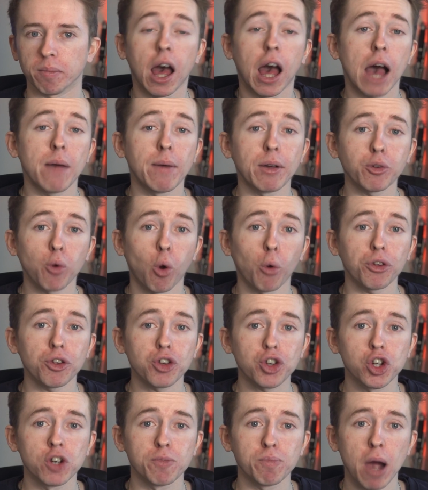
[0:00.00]
And that's also
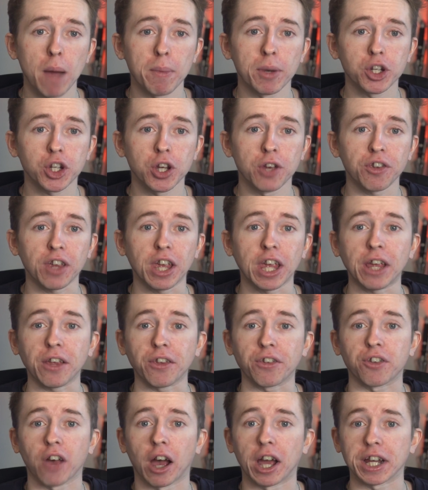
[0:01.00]
true of publishers
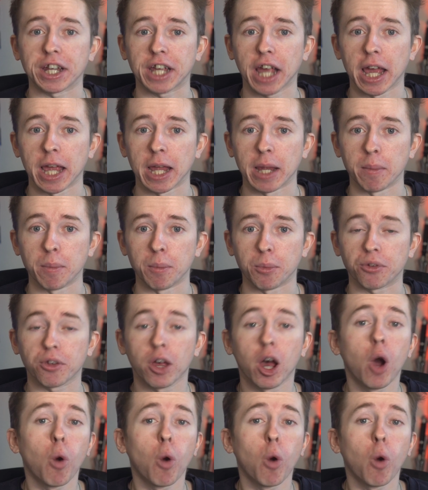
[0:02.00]
Eastside Games,